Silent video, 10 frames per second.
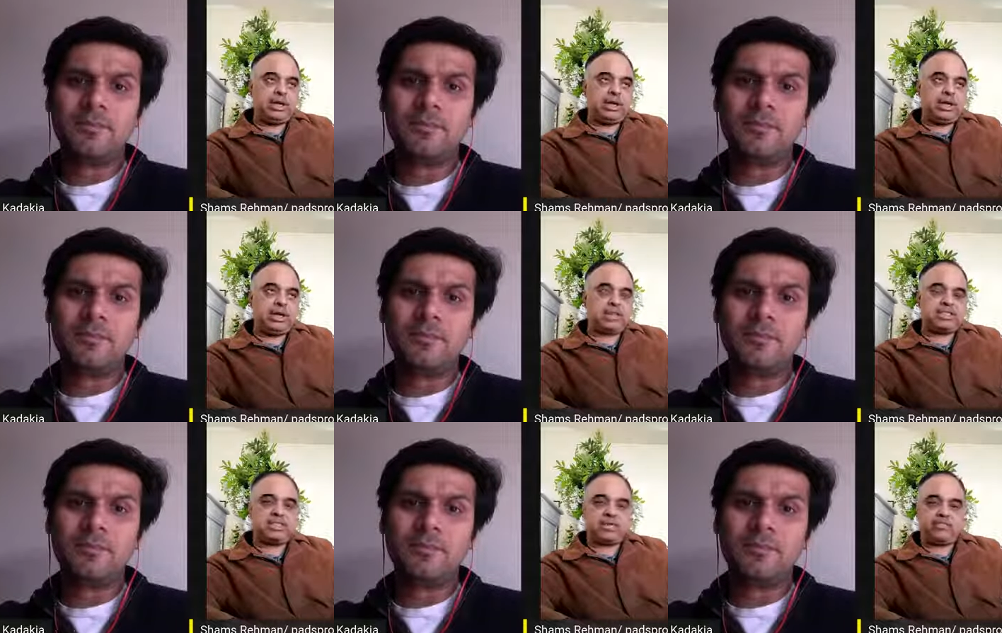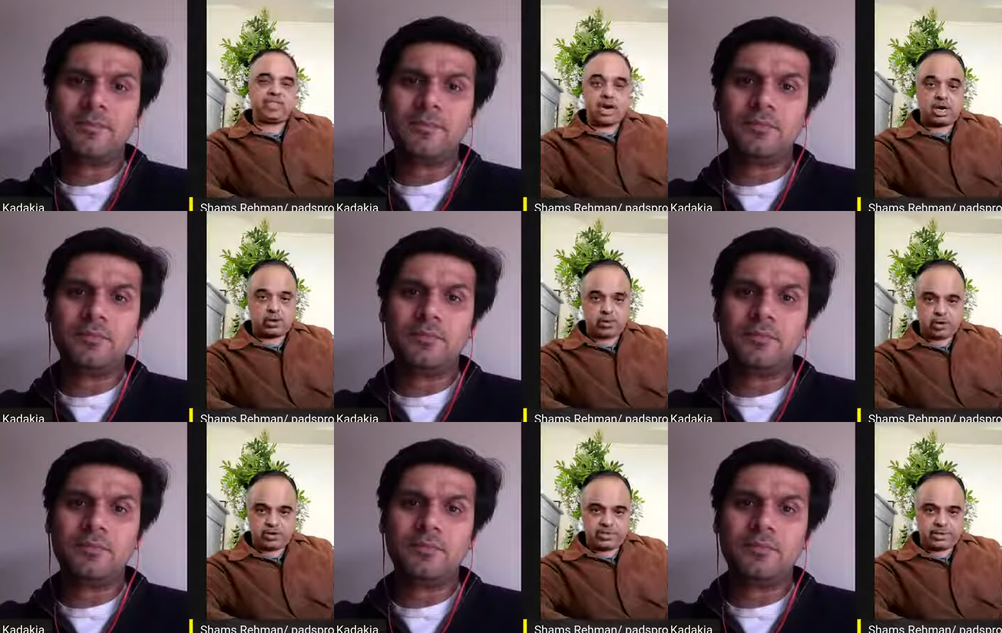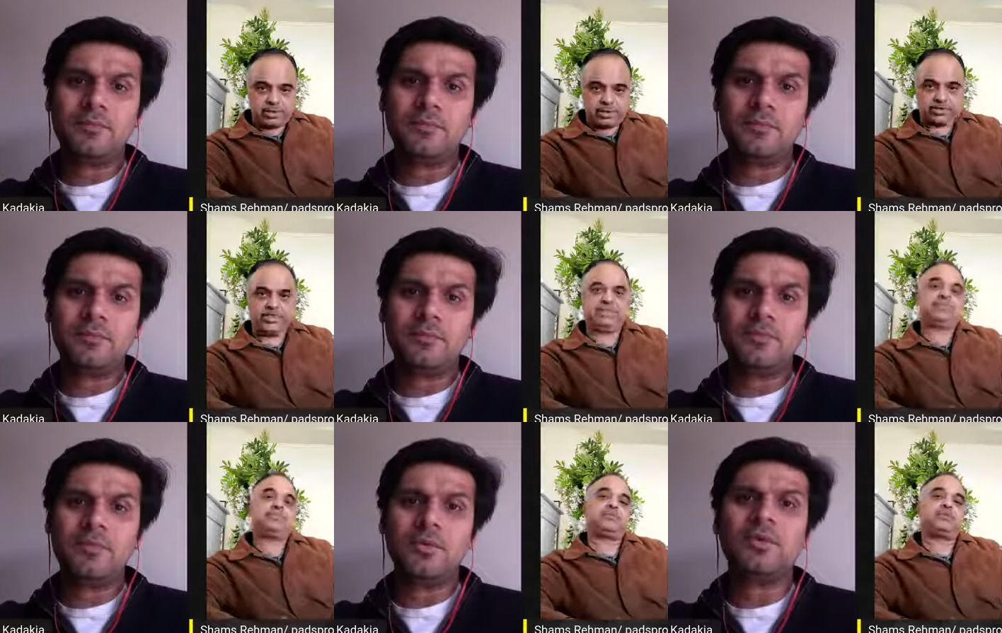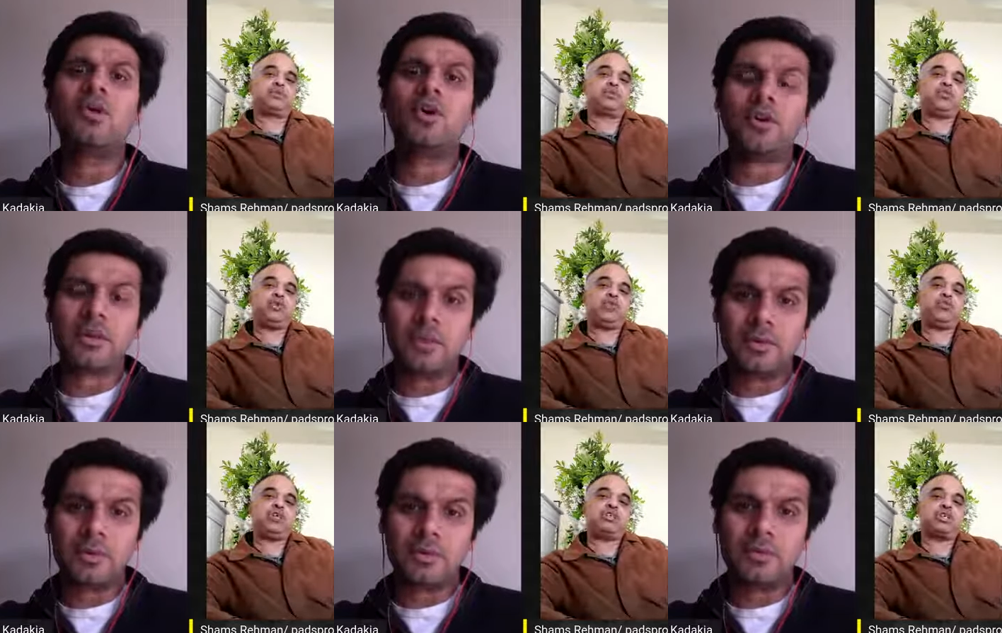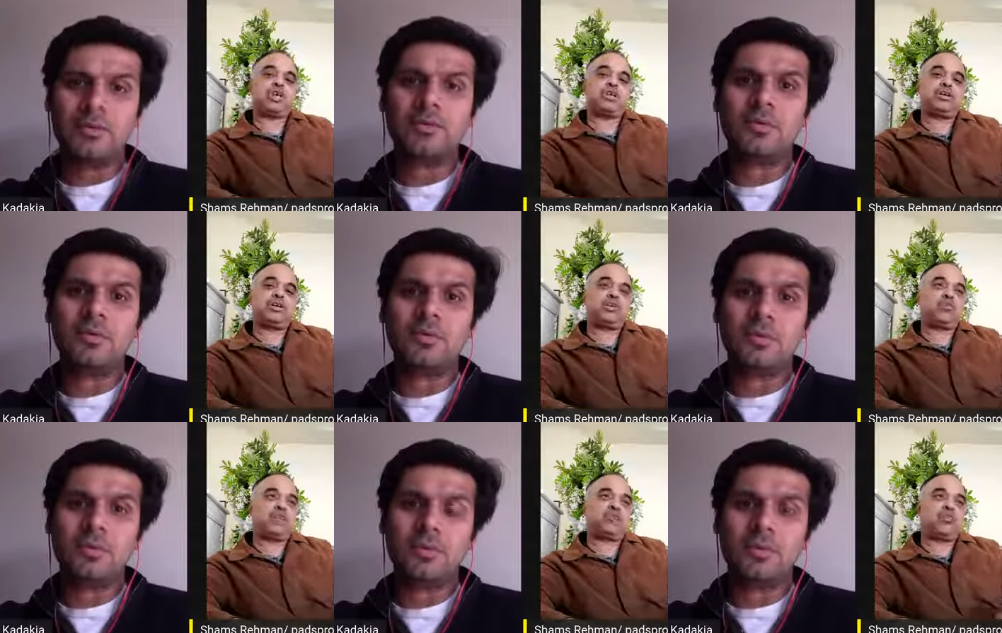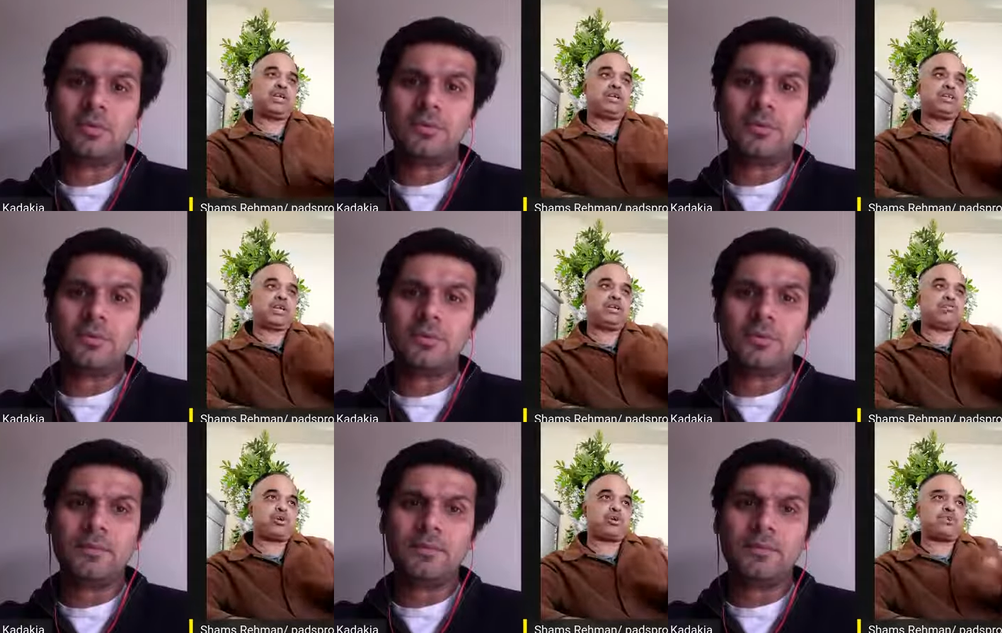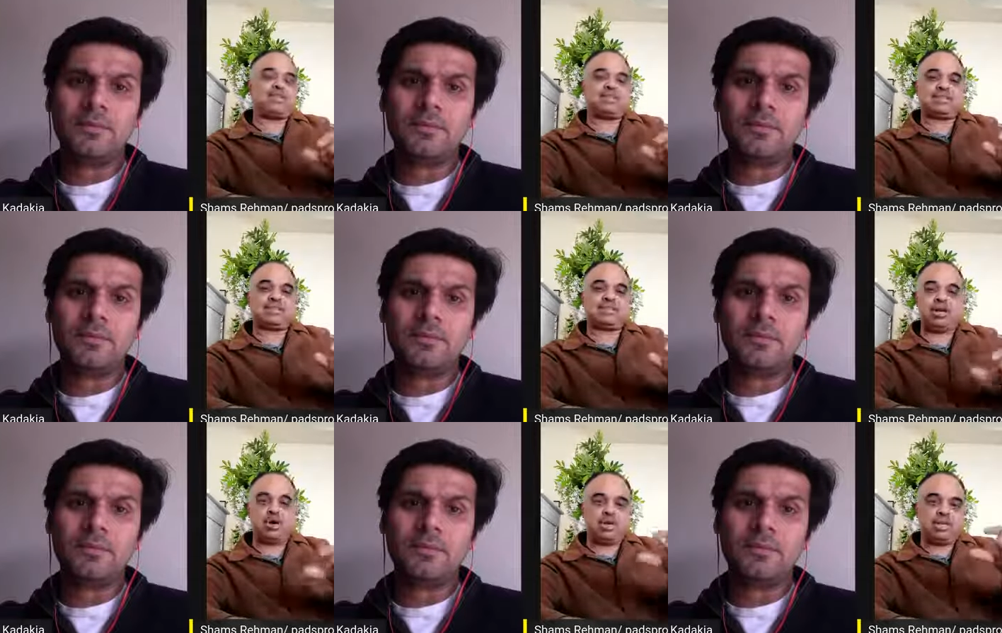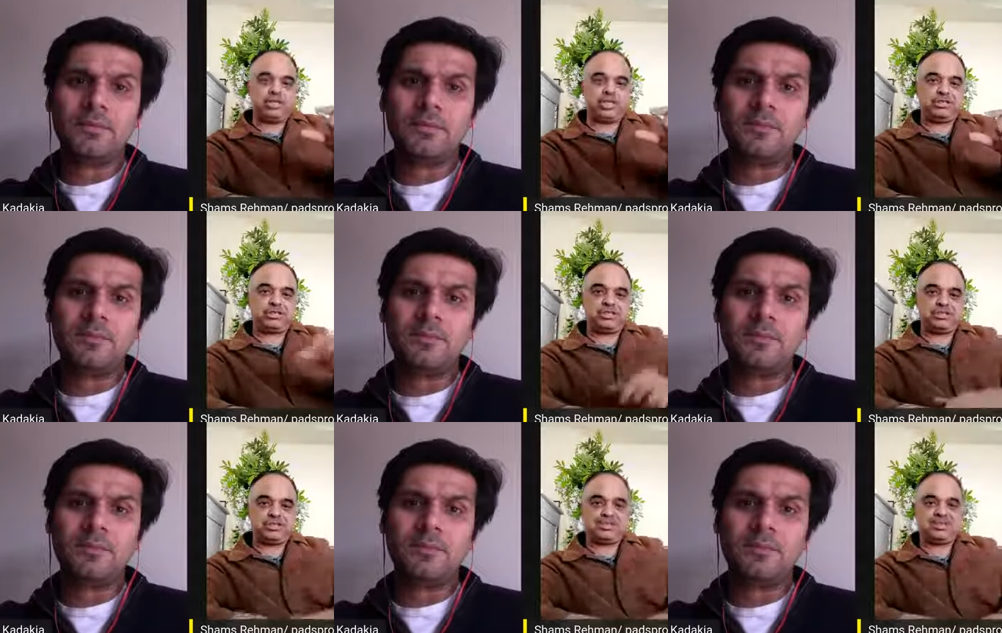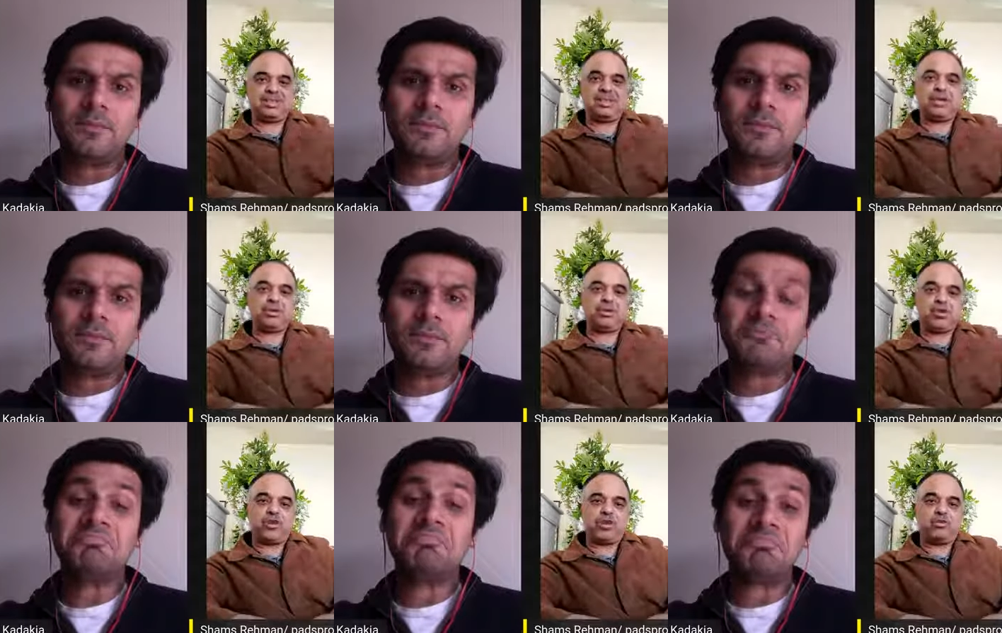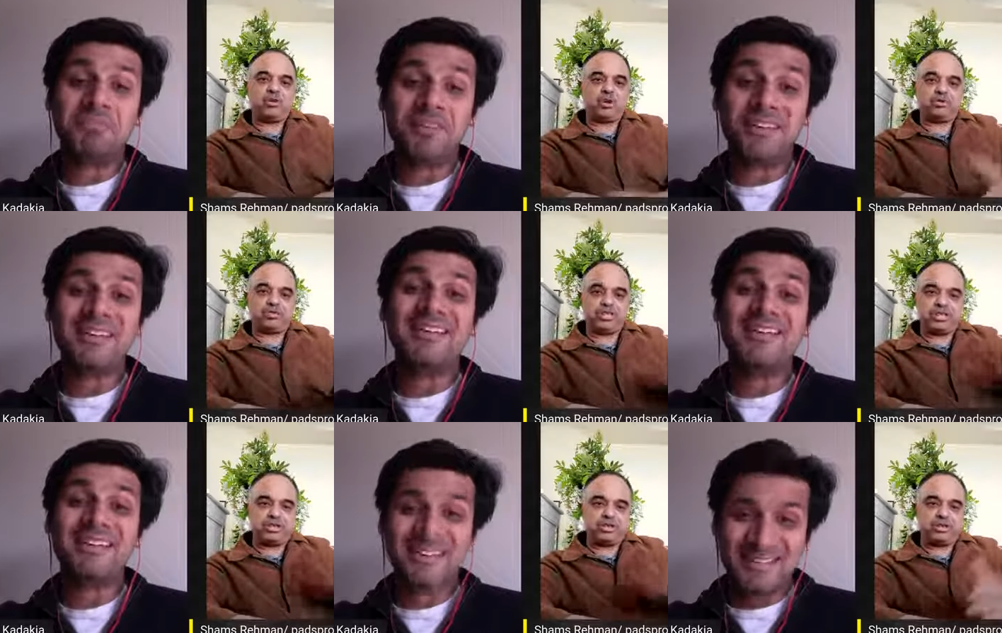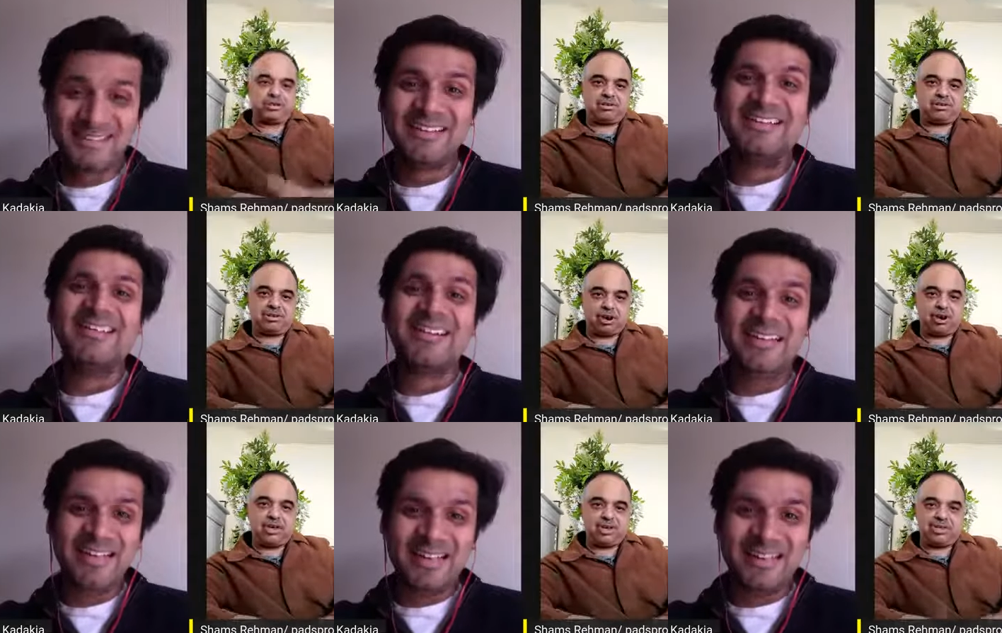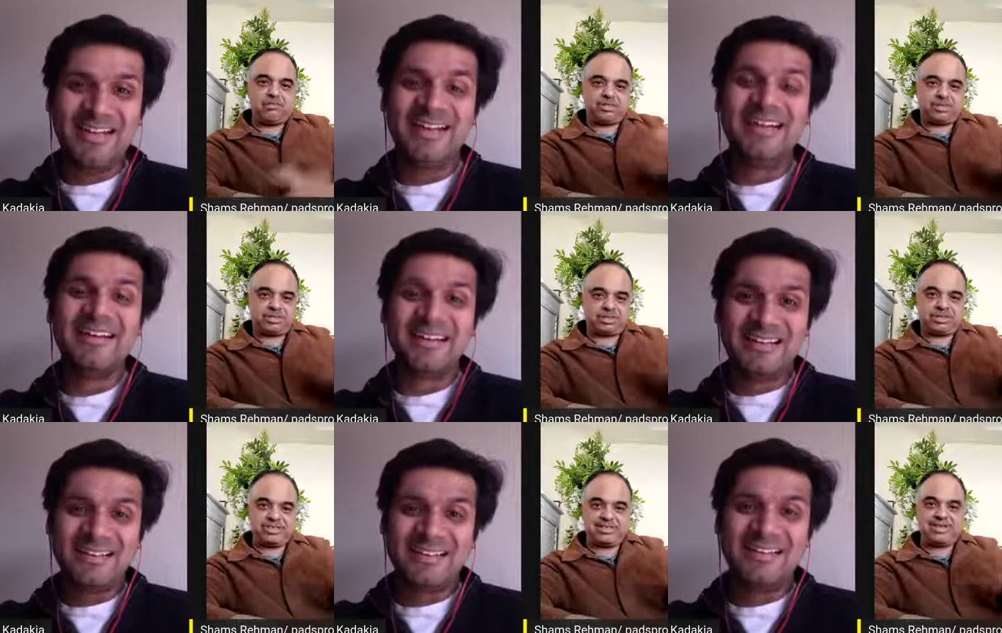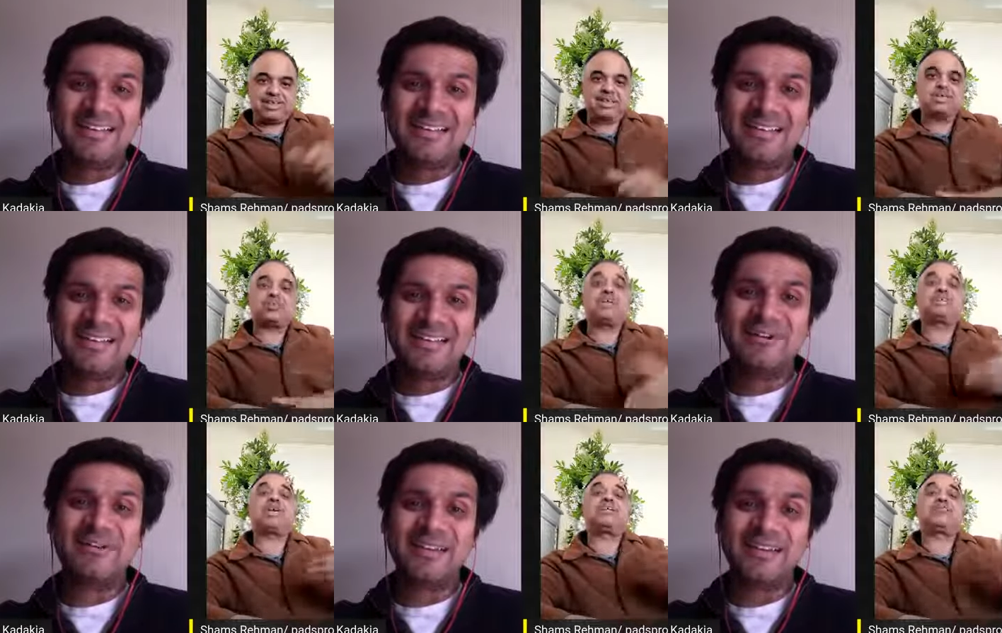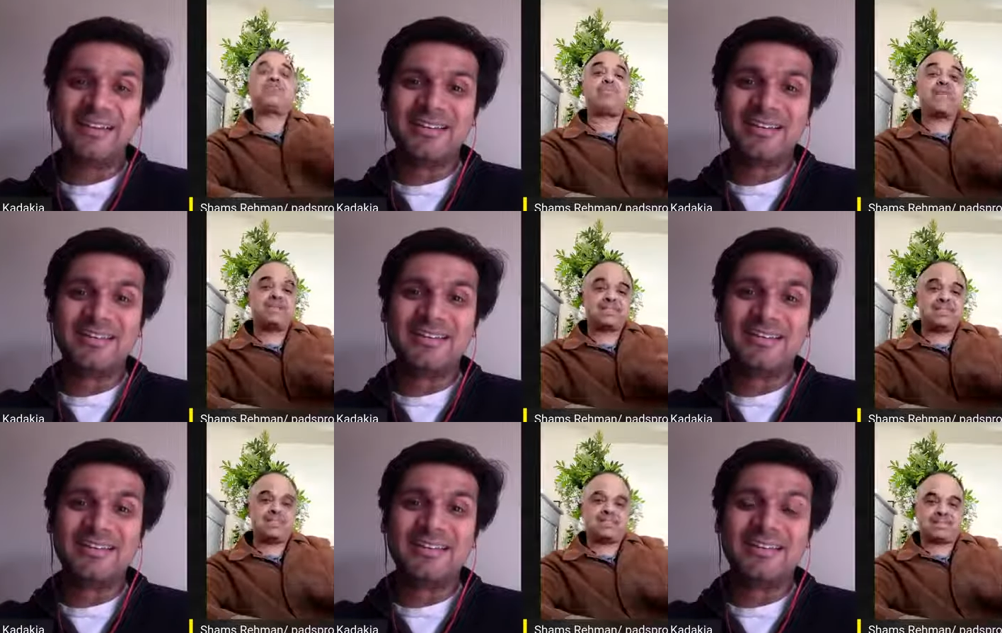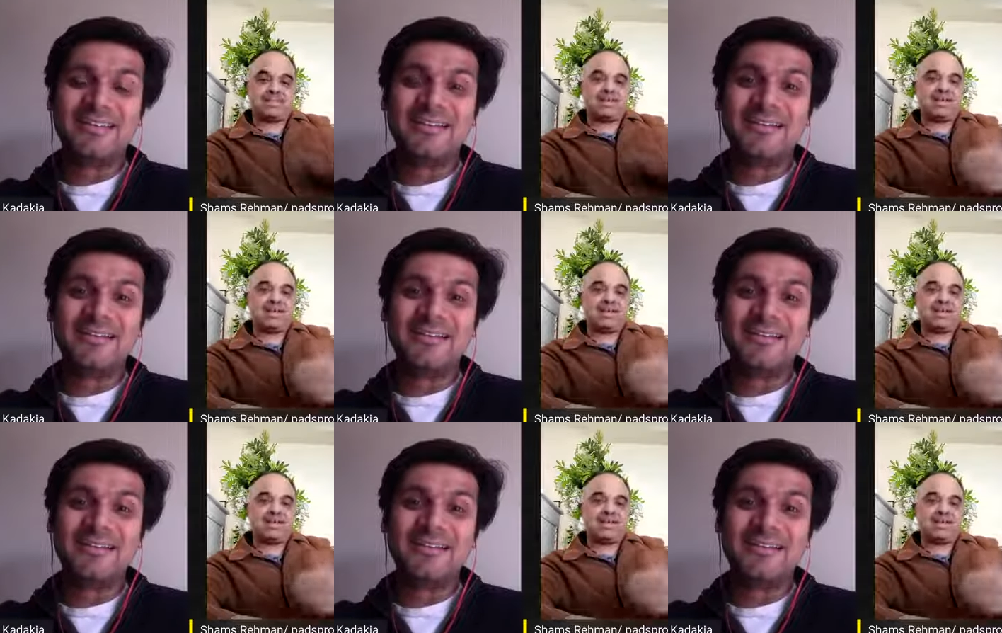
Speaker 1: uh, served the automotive industry. Okay. So we we started with a very tiny product that is called oil change stickers you know when you go to change your yeah, oil yeah. they put a sticker so okay. i started from that sticker